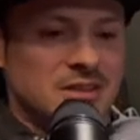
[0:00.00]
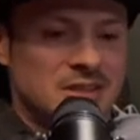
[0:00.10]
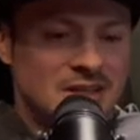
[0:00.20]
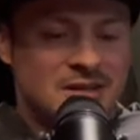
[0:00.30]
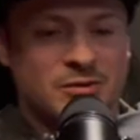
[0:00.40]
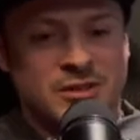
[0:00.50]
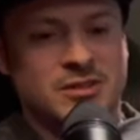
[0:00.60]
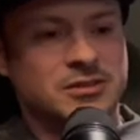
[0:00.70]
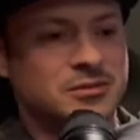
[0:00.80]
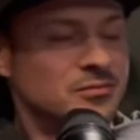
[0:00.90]

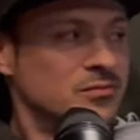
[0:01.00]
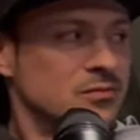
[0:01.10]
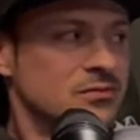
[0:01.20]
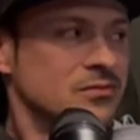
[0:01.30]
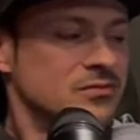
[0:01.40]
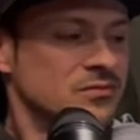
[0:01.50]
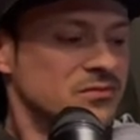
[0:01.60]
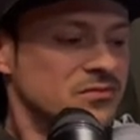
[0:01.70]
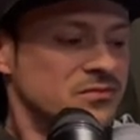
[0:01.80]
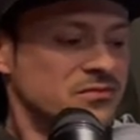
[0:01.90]

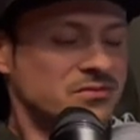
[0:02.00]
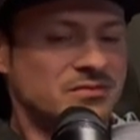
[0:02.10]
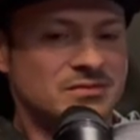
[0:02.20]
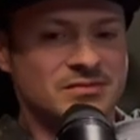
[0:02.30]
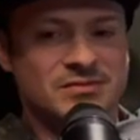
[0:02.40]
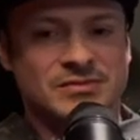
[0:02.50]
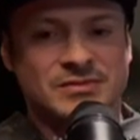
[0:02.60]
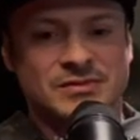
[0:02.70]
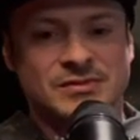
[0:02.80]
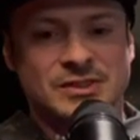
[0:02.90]

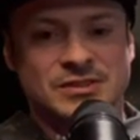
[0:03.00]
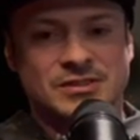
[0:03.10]
This person isn't speaking.